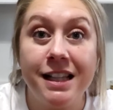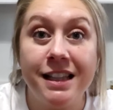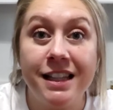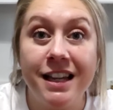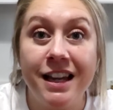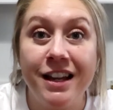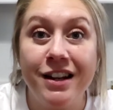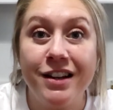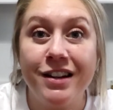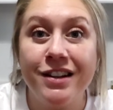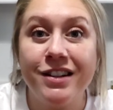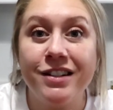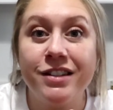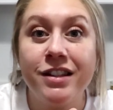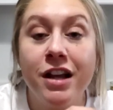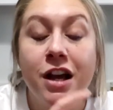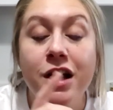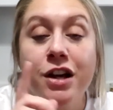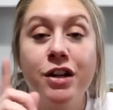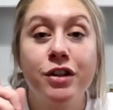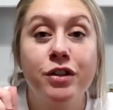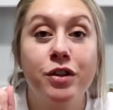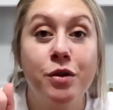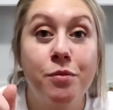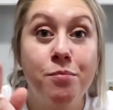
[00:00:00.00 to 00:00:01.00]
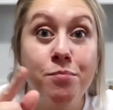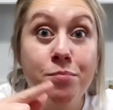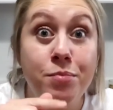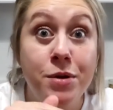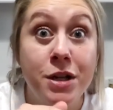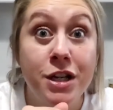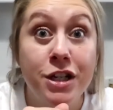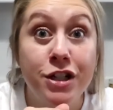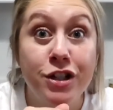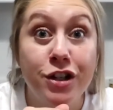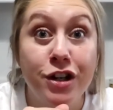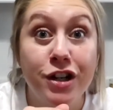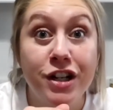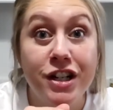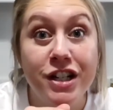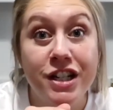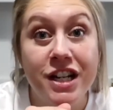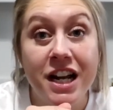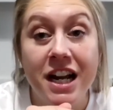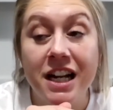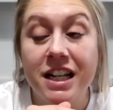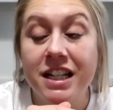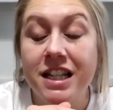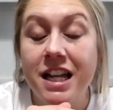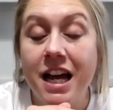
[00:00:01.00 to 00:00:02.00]
cleaners. So be sure to
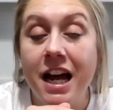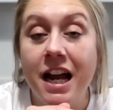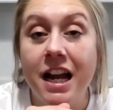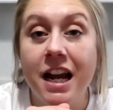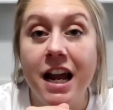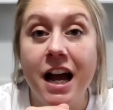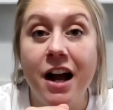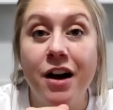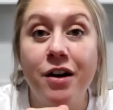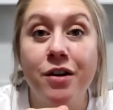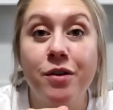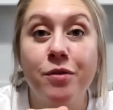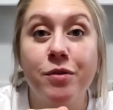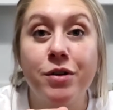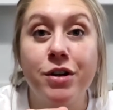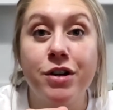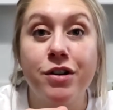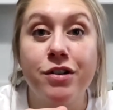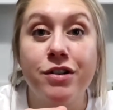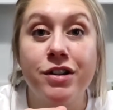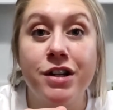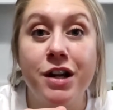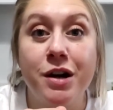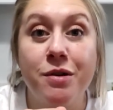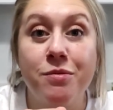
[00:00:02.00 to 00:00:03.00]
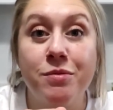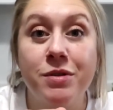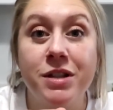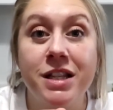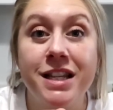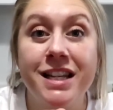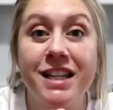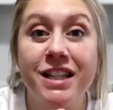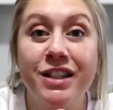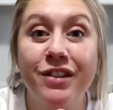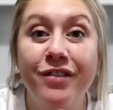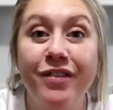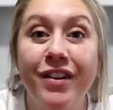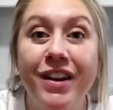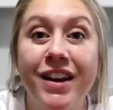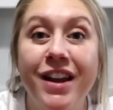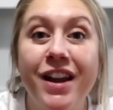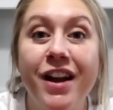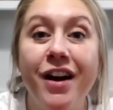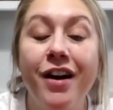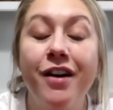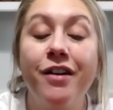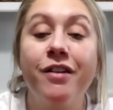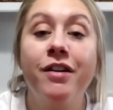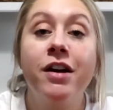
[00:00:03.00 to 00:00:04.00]
check that out when you're done with this
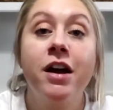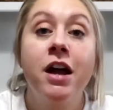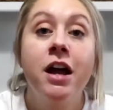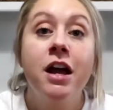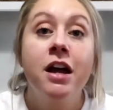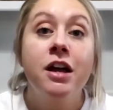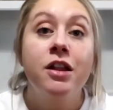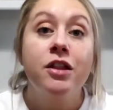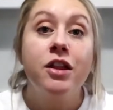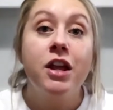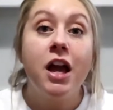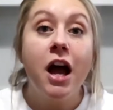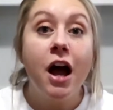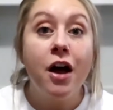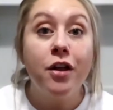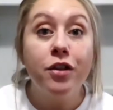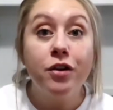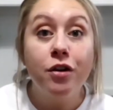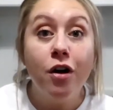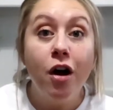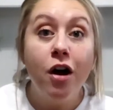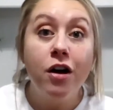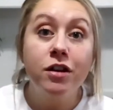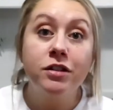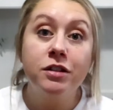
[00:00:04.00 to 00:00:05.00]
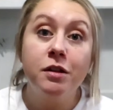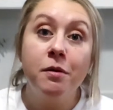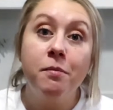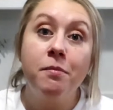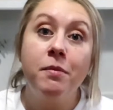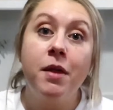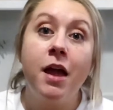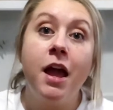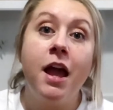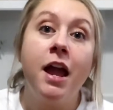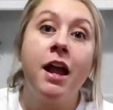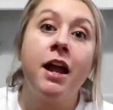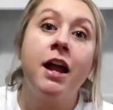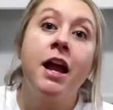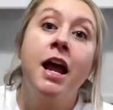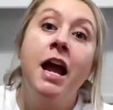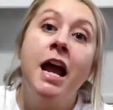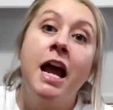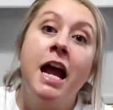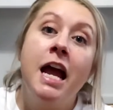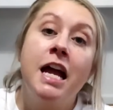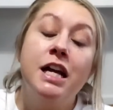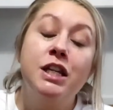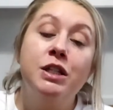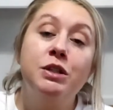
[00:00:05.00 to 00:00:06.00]
video. The other awesome thing
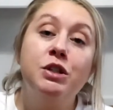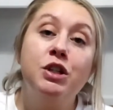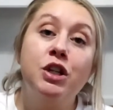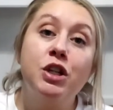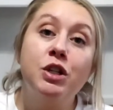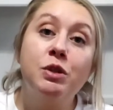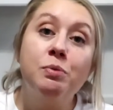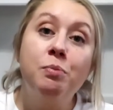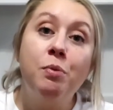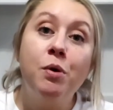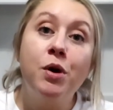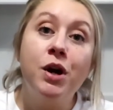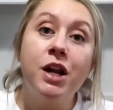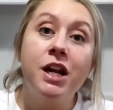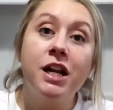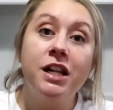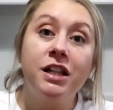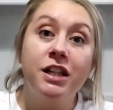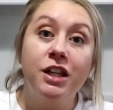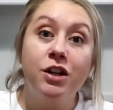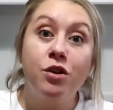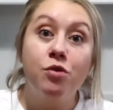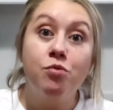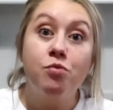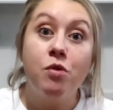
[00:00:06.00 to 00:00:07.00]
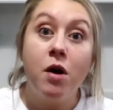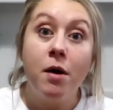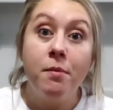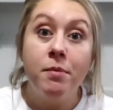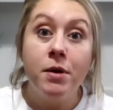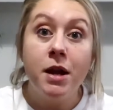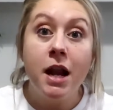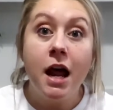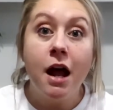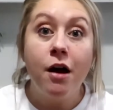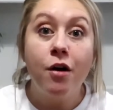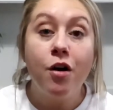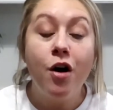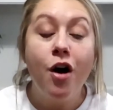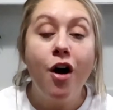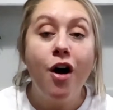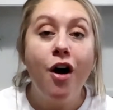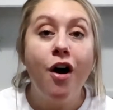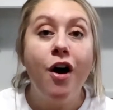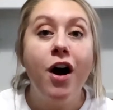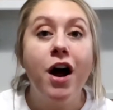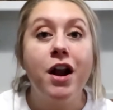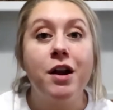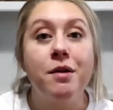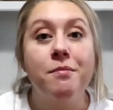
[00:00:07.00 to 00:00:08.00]
is just putting a little rubbing
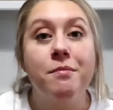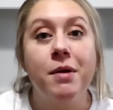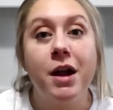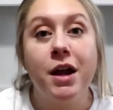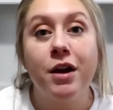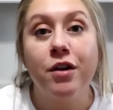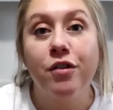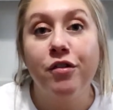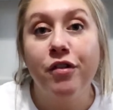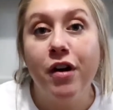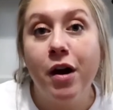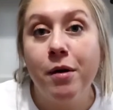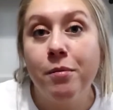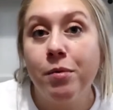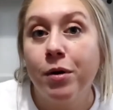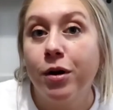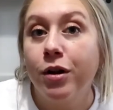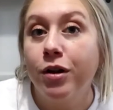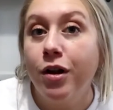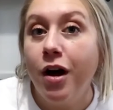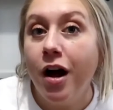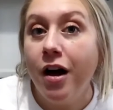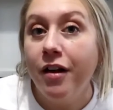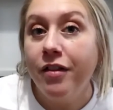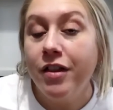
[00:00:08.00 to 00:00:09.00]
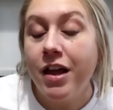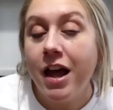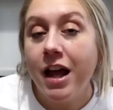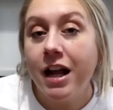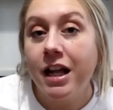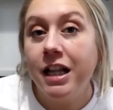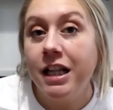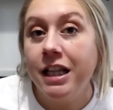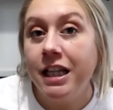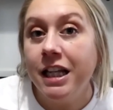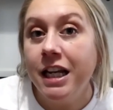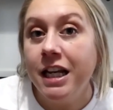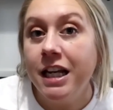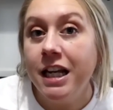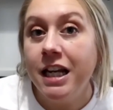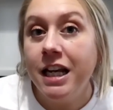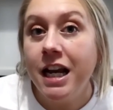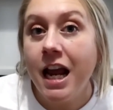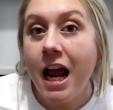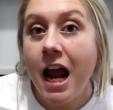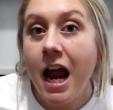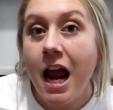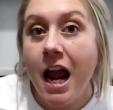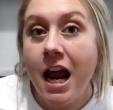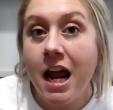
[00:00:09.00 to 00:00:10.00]
alcohol on a microfiber cloth and cleaning
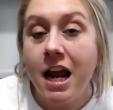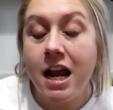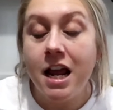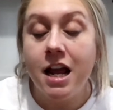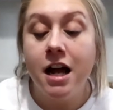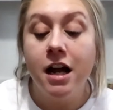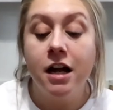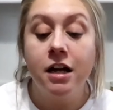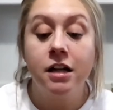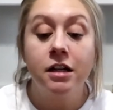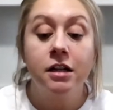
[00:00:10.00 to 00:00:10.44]
a